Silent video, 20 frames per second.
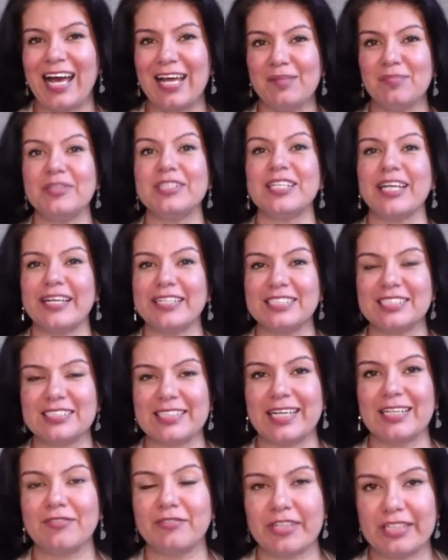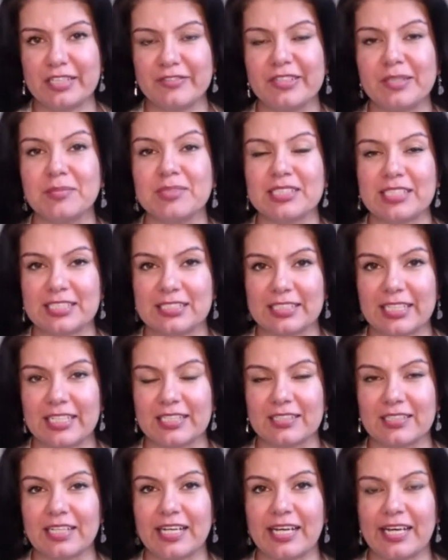Albert Einstein very famously
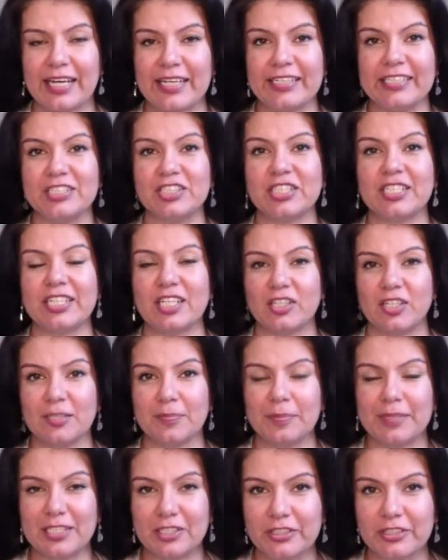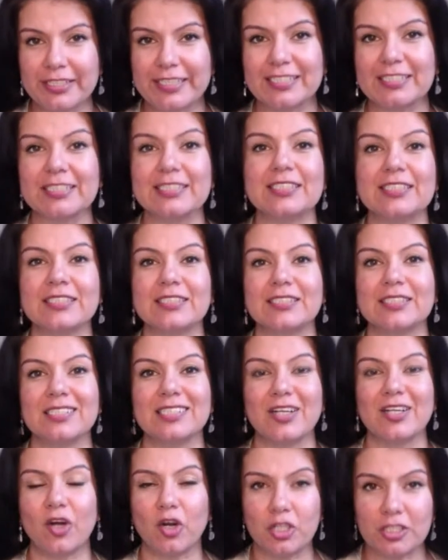said, energy cannot be created
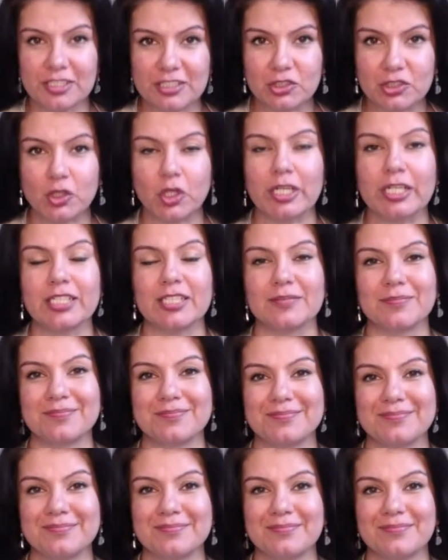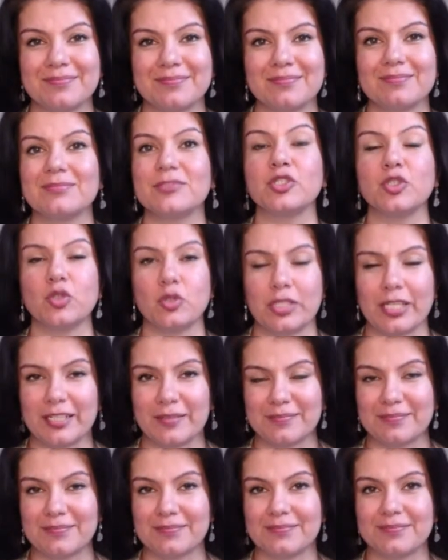or destroyed. You know
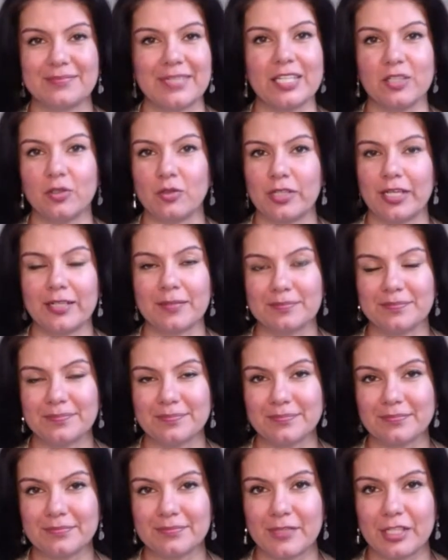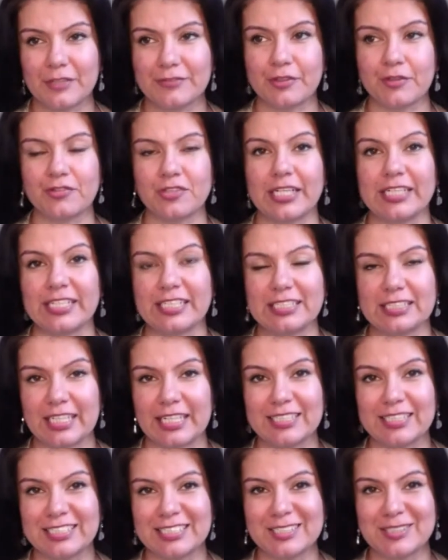that. I know that. If you've studied
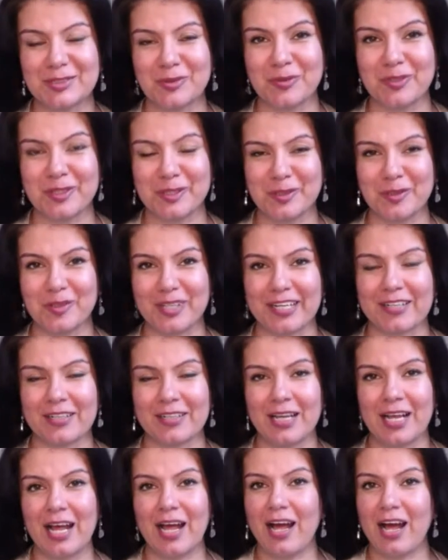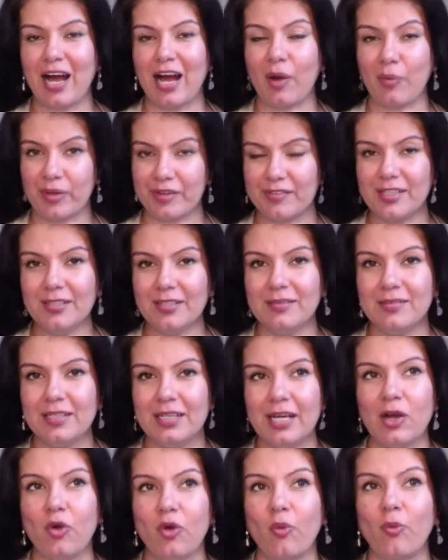science in school, you know that. However,
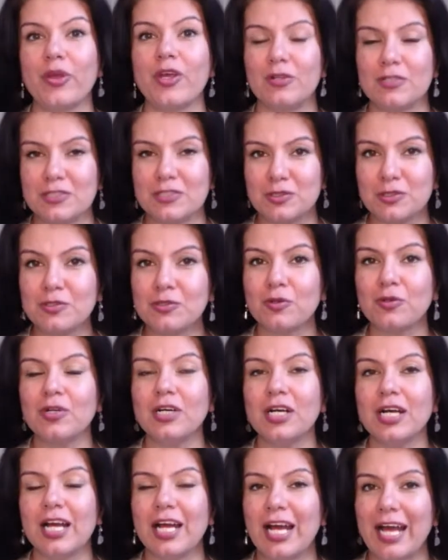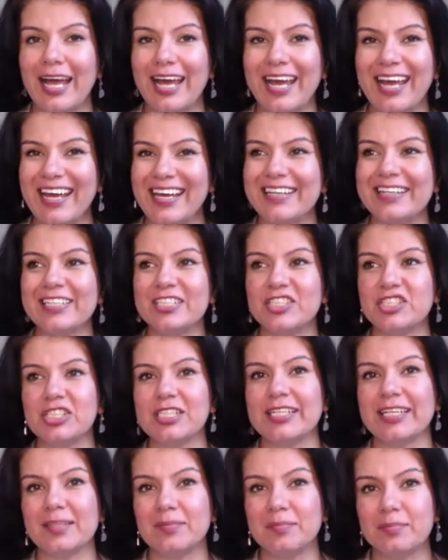we also know
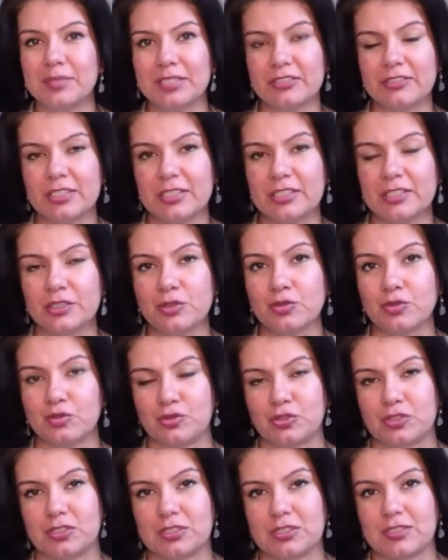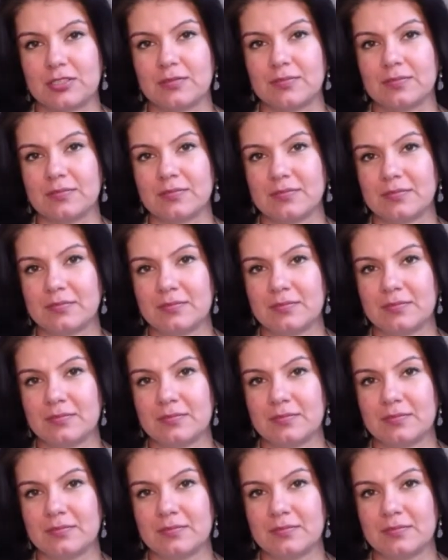energy can be reduced.